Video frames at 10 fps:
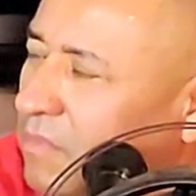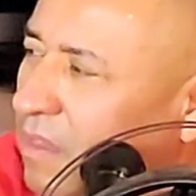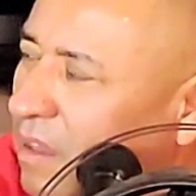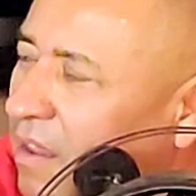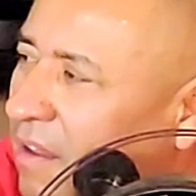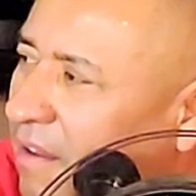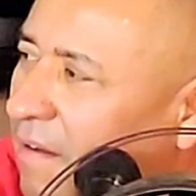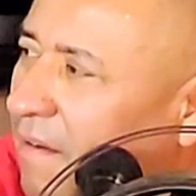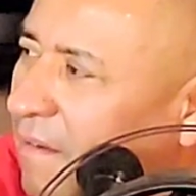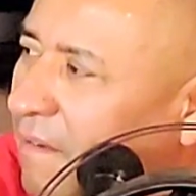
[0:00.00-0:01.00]
rapping. They had
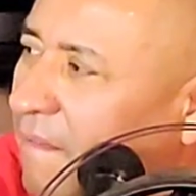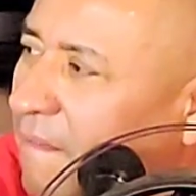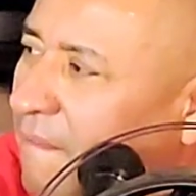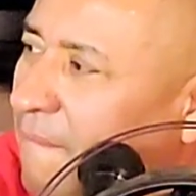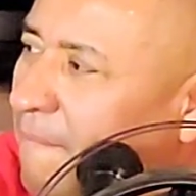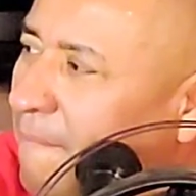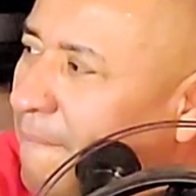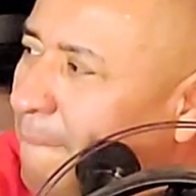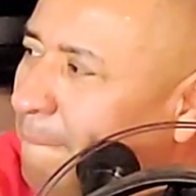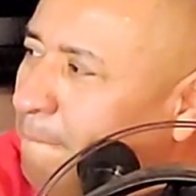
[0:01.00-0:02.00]
a little frontline
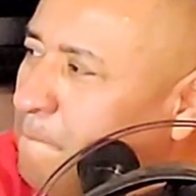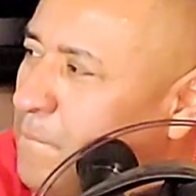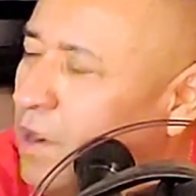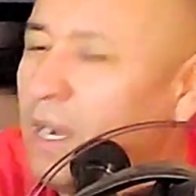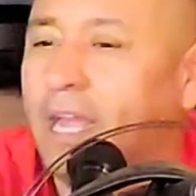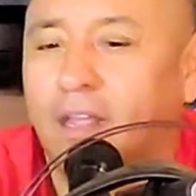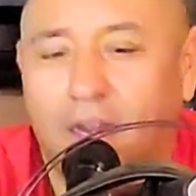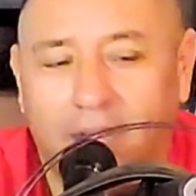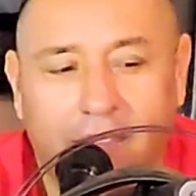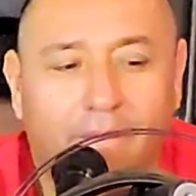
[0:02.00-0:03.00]
clique. They were doing
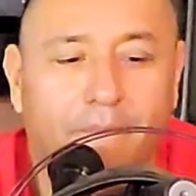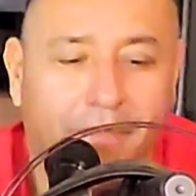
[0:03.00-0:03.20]
their thing.